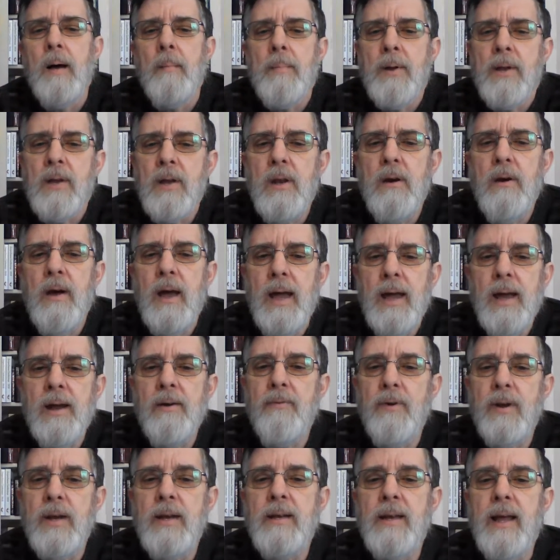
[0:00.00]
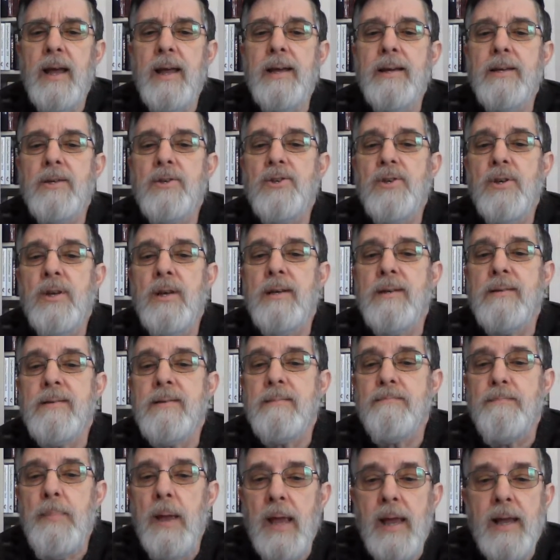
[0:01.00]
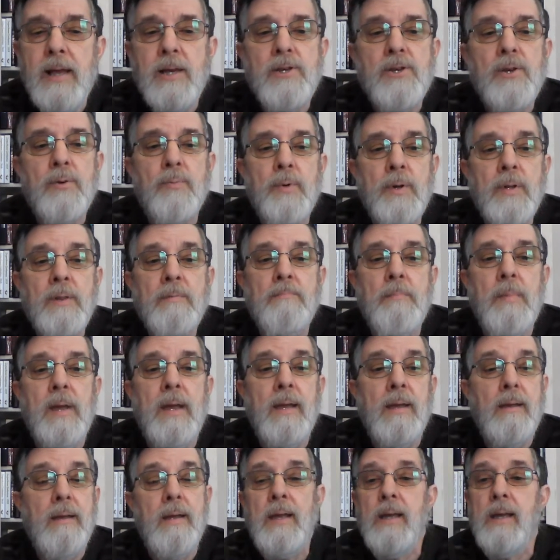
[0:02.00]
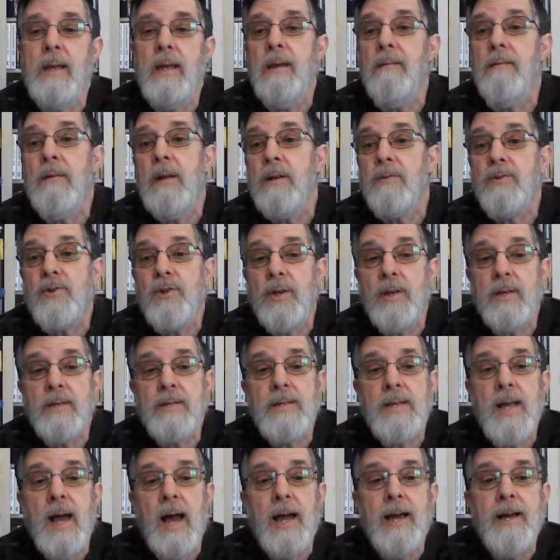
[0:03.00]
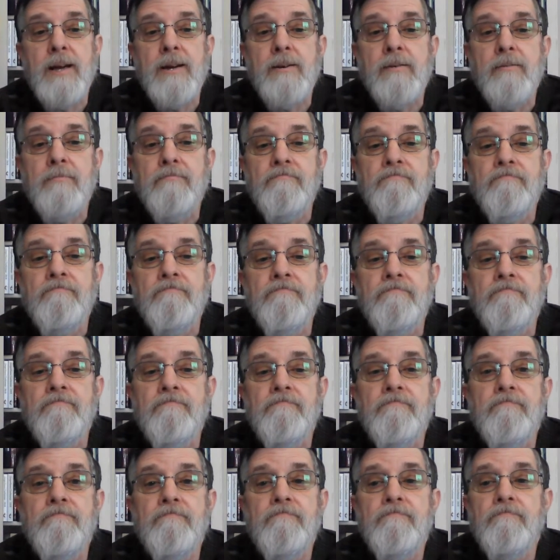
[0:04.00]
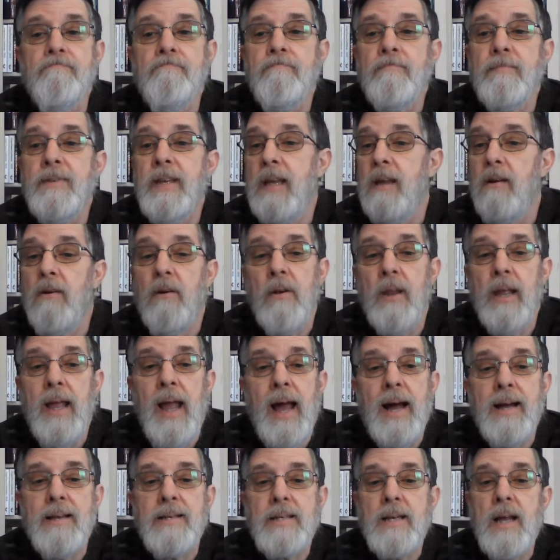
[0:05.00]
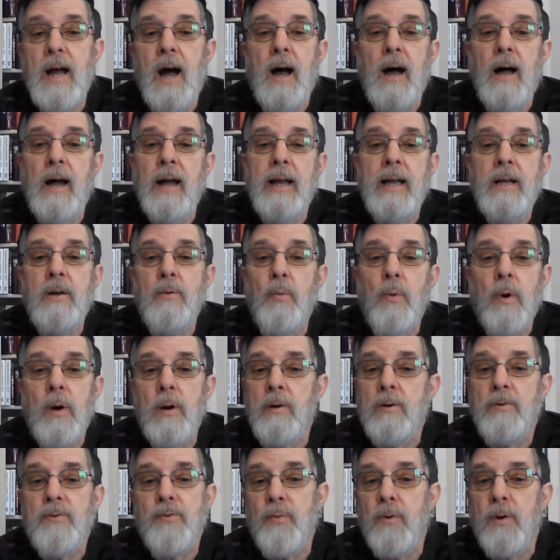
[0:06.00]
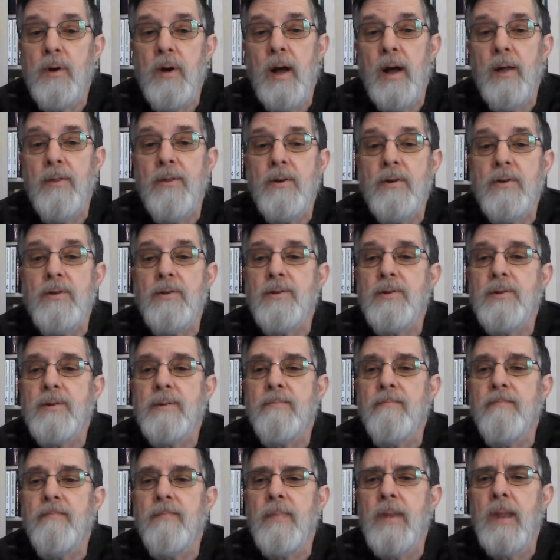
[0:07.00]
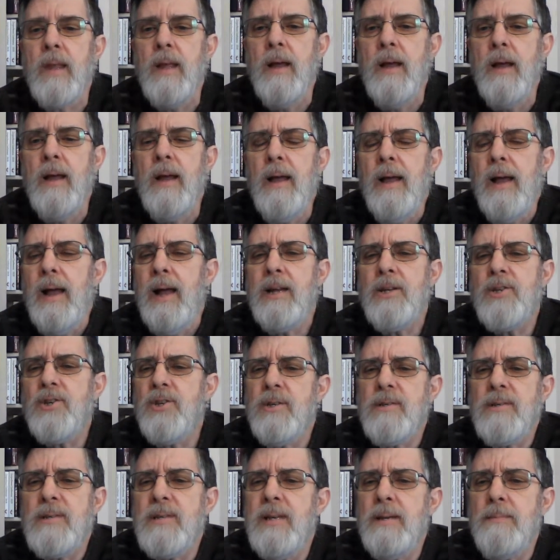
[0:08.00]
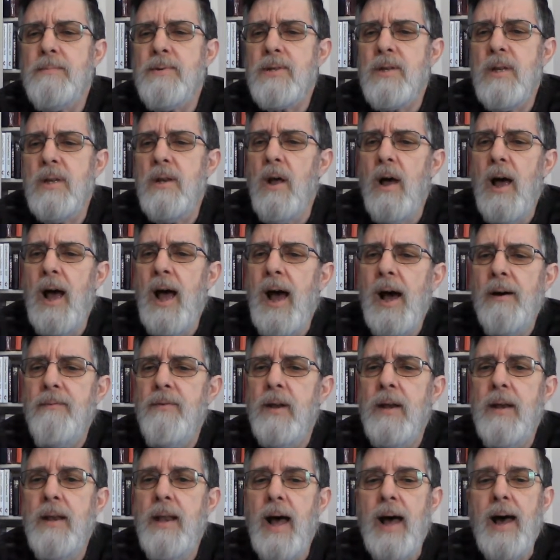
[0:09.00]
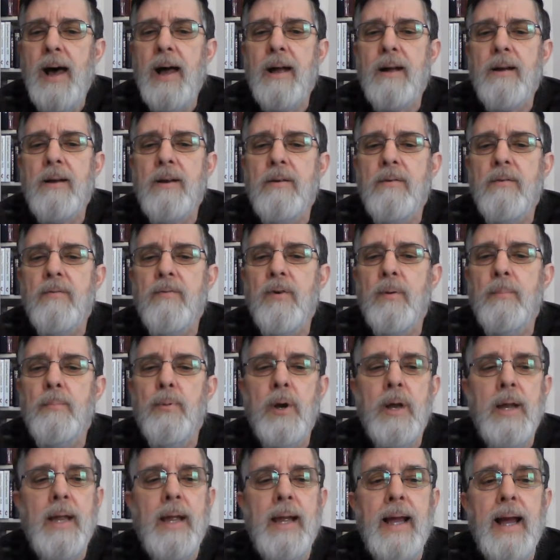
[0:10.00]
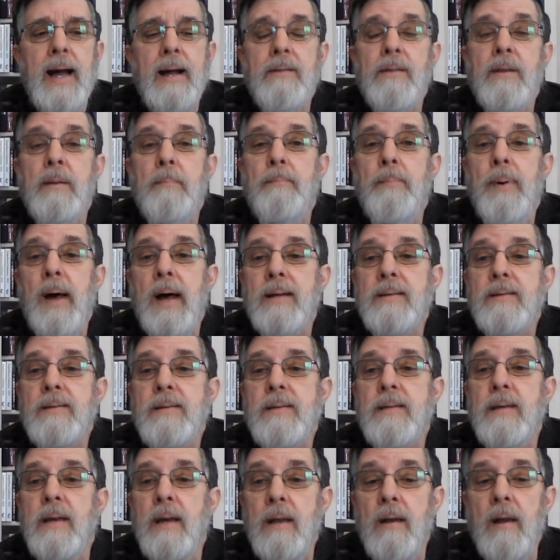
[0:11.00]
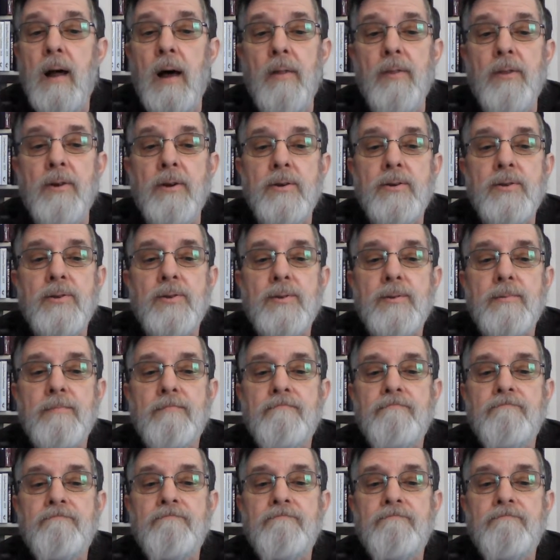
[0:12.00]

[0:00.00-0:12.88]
But you know, every day she is patient with me, even if she is tired. Dee only has kind words for others, and she seems to have a knack for bringing out the best in others.